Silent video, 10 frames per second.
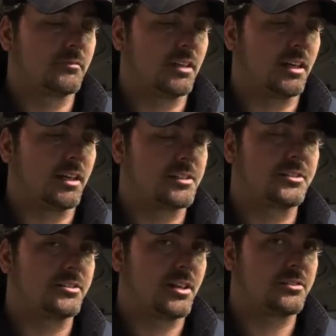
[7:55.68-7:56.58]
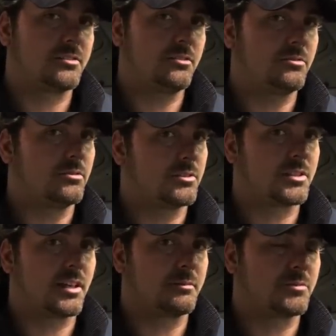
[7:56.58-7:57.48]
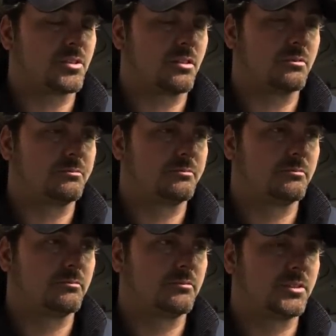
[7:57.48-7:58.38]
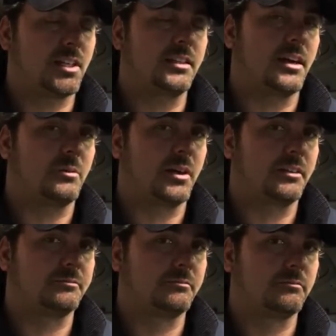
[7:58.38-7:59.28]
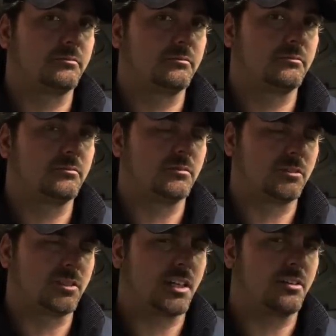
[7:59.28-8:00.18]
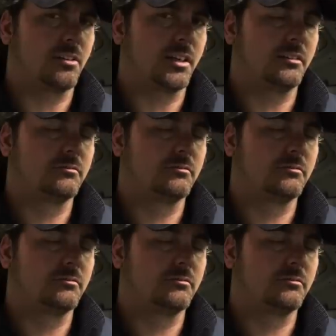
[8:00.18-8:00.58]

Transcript: And I suggest you do the same, so stay that way and stay dirty.